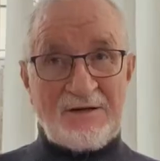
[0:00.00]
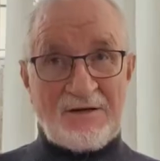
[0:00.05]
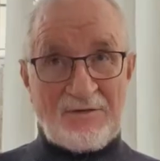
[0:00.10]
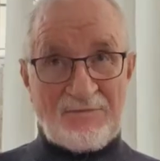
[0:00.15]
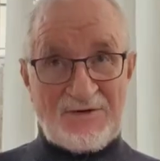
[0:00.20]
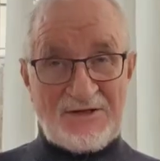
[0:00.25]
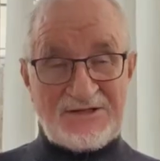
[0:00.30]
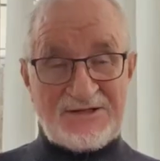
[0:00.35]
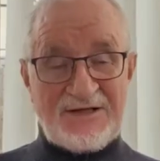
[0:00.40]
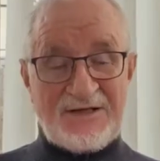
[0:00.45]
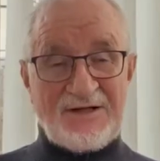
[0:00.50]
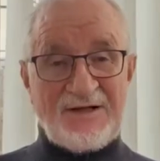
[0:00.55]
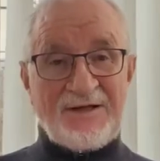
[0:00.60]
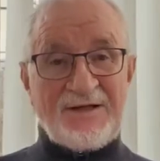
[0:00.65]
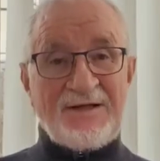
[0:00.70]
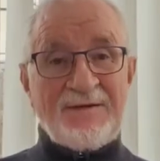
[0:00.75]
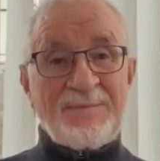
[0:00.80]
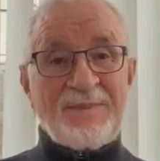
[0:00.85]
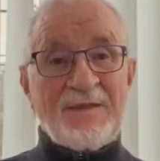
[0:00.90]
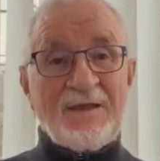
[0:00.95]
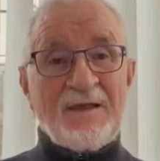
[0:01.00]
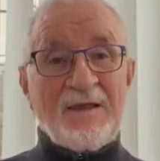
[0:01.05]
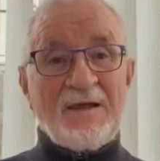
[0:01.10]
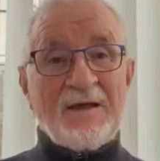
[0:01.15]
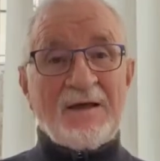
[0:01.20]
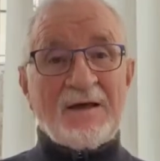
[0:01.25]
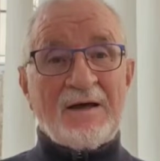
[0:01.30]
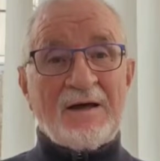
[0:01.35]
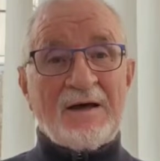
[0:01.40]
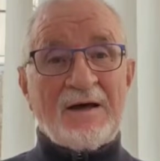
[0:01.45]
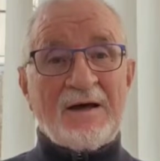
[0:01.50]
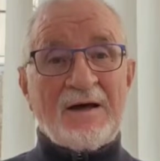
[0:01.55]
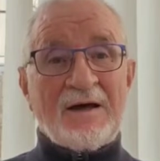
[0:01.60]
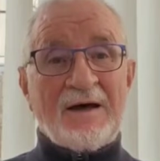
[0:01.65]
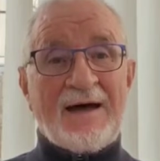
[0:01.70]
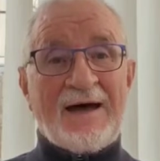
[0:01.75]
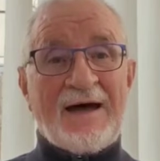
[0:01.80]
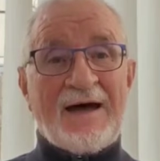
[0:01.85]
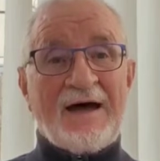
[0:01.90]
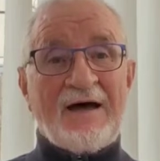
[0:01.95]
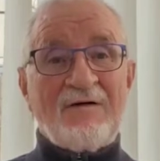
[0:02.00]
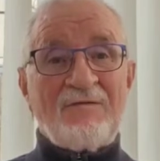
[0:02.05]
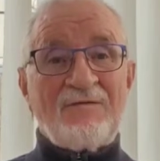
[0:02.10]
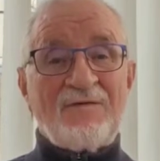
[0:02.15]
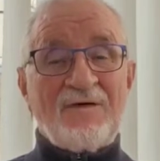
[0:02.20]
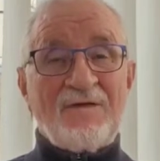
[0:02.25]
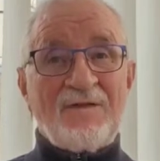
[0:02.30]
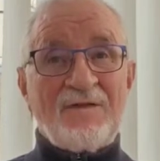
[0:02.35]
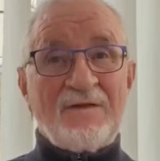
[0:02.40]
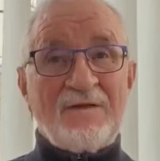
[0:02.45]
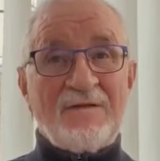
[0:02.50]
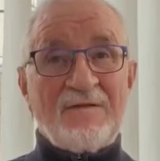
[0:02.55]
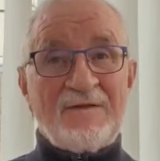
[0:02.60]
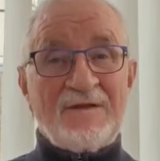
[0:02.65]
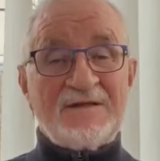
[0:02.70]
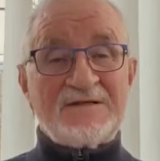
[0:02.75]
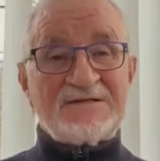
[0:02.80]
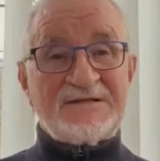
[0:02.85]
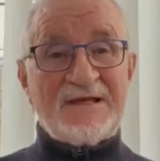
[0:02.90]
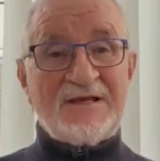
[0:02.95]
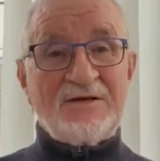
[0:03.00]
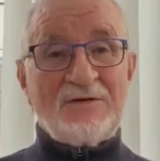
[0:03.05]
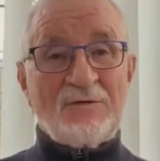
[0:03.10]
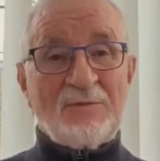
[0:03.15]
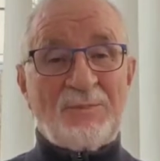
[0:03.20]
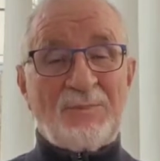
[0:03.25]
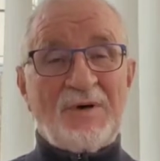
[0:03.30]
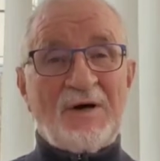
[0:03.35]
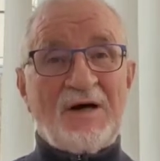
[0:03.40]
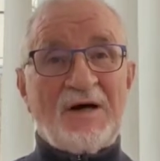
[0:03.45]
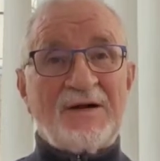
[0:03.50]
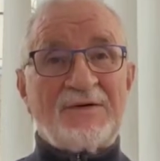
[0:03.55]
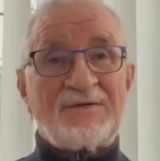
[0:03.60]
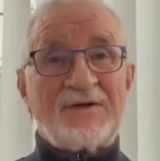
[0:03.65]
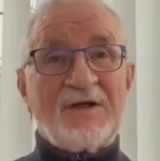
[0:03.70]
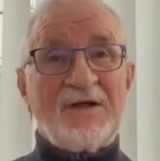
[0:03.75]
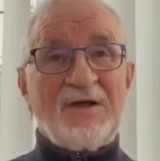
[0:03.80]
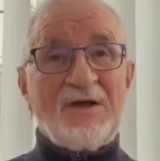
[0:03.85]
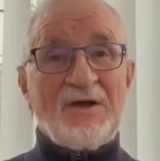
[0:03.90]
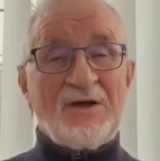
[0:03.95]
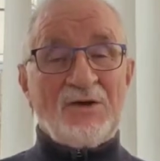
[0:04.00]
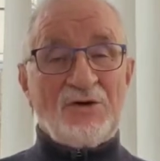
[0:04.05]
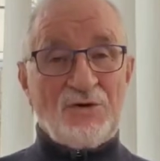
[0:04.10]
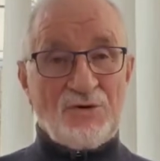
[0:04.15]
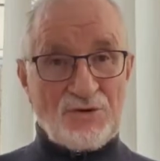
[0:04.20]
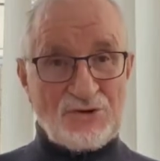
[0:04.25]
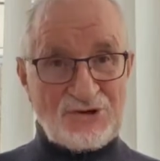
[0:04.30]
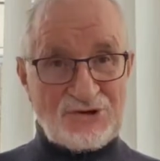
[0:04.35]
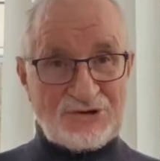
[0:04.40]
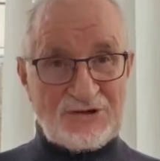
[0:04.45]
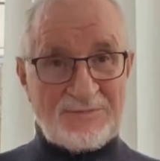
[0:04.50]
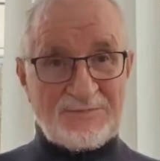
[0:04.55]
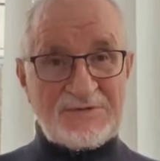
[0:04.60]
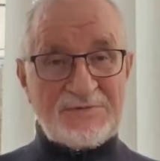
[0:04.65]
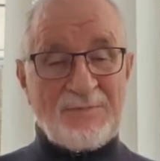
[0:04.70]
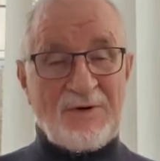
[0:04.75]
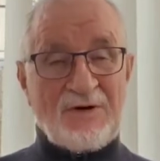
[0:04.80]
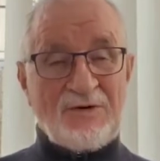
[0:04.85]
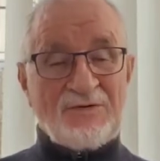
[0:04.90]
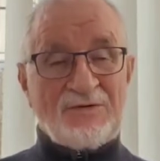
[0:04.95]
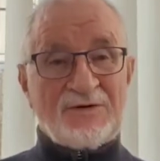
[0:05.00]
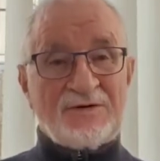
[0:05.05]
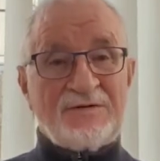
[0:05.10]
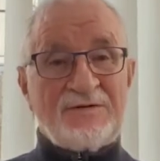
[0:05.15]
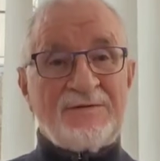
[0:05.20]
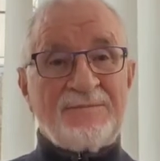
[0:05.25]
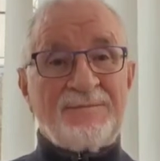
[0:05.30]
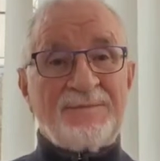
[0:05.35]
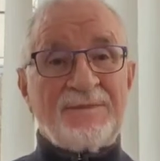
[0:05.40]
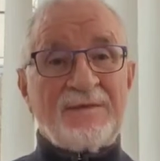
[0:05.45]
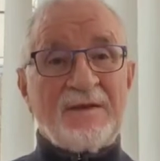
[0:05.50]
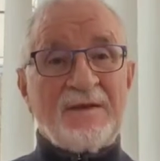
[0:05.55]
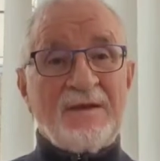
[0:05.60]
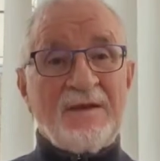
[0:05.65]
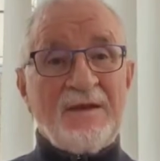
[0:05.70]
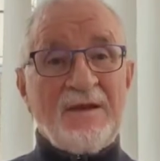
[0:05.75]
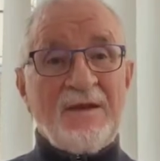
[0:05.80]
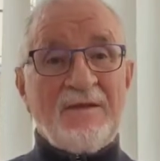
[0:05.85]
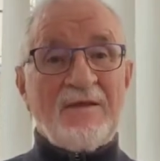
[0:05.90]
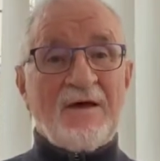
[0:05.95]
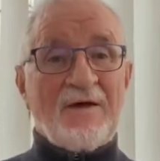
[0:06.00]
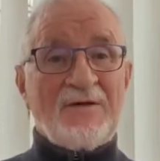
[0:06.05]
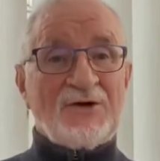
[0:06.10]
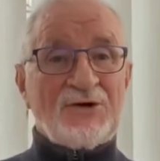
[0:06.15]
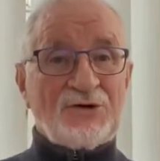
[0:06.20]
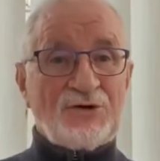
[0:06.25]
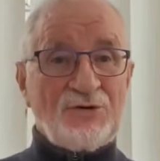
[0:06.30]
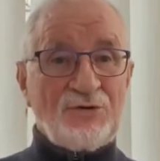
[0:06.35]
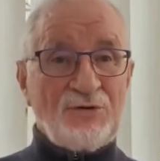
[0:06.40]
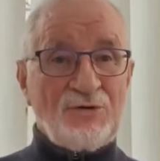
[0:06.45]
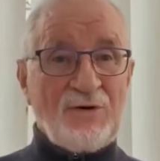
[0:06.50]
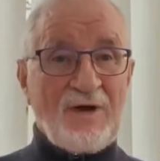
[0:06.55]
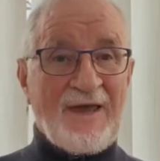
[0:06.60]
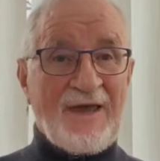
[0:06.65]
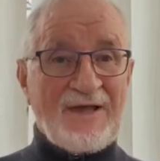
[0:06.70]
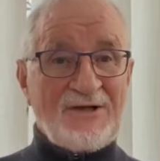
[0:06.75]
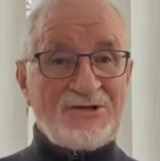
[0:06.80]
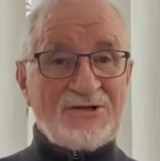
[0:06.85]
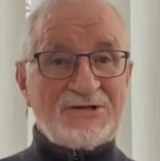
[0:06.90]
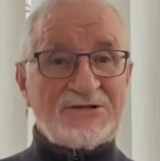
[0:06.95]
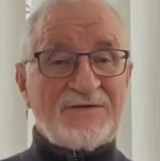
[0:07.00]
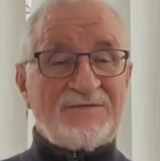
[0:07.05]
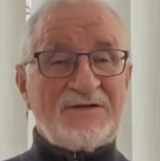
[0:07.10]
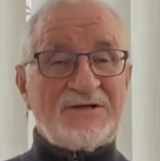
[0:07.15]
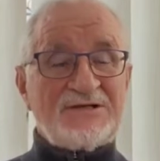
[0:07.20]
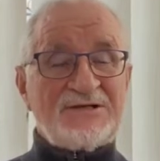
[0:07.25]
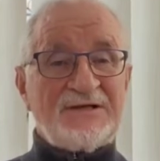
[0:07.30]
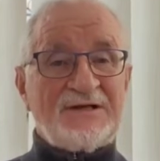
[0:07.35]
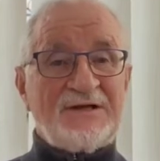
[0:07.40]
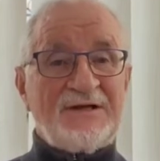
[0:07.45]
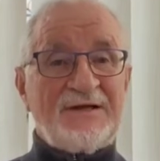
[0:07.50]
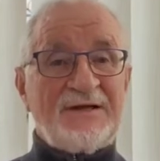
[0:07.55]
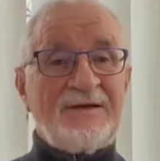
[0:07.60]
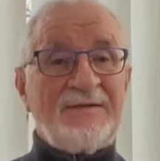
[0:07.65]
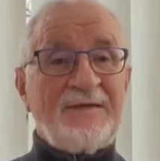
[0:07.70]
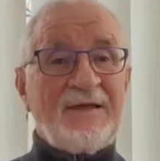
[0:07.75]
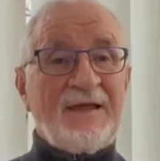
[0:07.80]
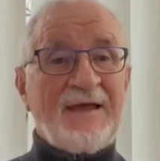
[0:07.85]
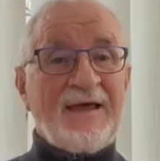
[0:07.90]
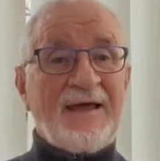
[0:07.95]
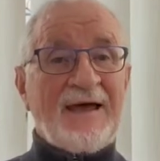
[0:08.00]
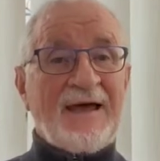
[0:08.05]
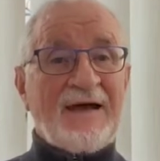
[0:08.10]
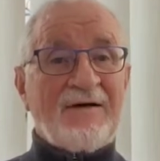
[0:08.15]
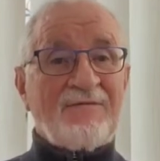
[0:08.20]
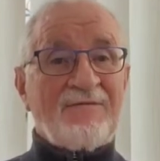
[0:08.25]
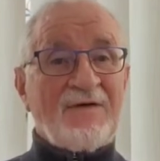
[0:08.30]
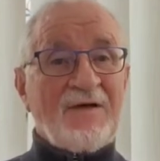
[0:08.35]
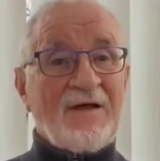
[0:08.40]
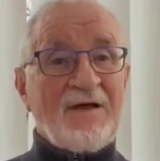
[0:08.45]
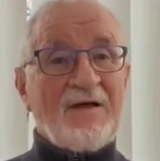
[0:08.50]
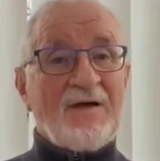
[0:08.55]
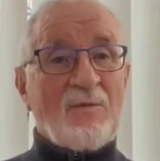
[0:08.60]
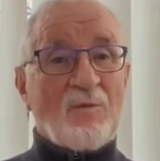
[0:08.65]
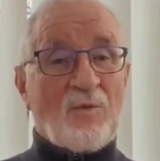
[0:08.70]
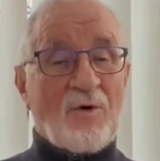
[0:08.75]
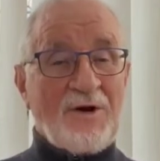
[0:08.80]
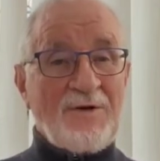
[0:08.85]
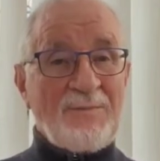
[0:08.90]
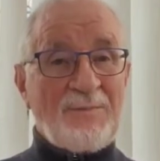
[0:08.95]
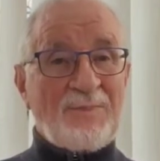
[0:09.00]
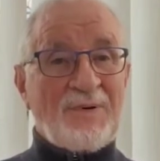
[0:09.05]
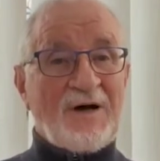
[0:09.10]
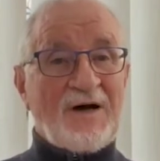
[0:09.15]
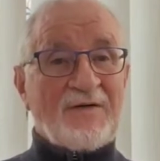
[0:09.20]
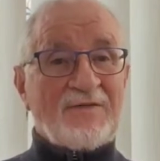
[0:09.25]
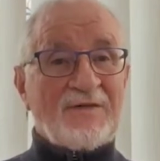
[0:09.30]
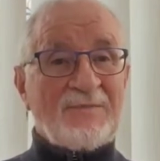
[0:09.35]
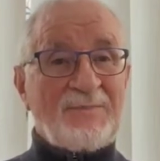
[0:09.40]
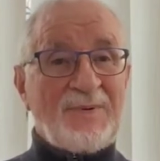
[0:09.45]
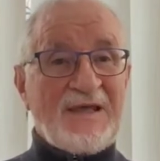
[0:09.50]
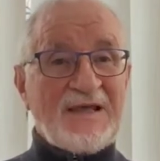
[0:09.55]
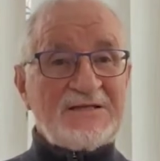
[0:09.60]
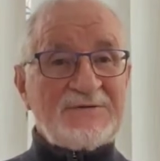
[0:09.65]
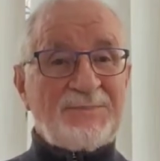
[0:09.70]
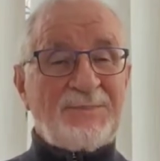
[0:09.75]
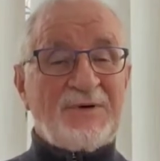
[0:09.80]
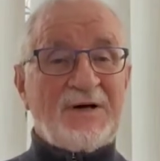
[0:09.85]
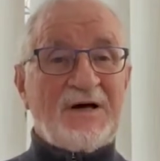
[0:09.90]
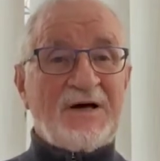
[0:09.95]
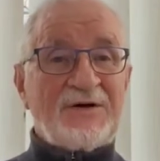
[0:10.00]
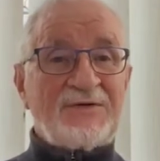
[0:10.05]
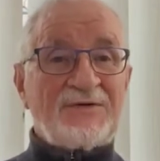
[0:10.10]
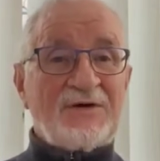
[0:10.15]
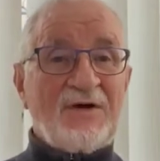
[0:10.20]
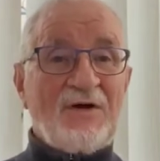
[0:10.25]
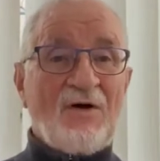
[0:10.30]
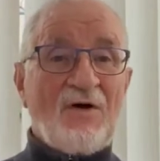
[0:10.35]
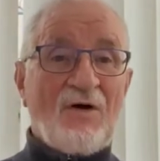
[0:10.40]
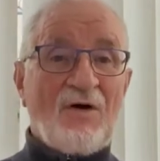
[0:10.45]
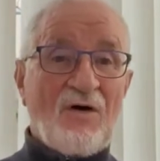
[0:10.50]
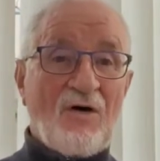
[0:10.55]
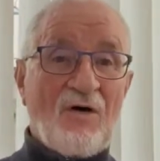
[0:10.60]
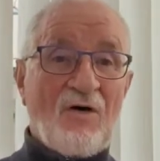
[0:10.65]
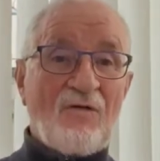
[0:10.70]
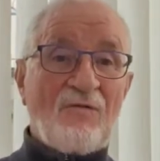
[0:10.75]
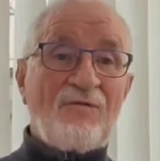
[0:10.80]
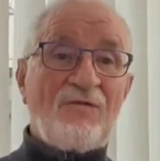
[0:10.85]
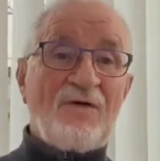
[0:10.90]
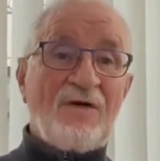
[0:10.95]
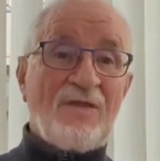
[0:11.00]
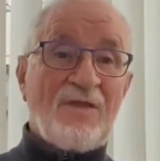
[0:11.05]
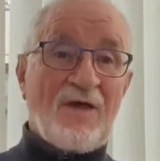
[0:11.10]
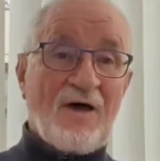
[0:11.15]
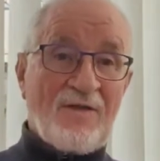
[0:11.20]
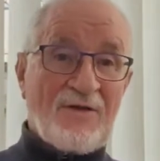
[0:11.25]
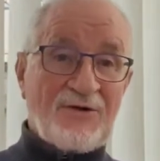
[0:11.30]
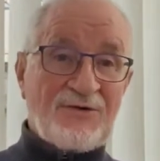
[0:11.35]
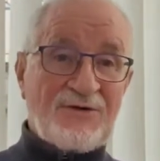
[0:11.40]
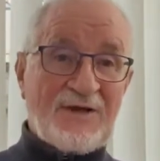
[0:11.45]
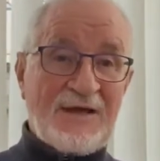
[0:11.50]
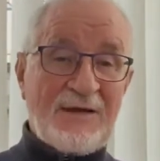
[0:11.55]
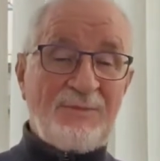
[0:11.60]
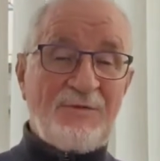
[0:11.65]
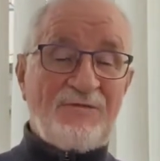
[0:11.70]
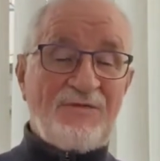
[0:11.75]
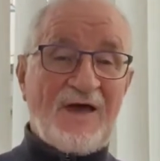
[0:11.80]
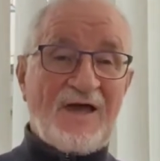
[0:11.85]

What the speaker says: of the ceiling have these single part U strips mounted. The other 2 edges of the ceiling have one part, the base part, of the other type of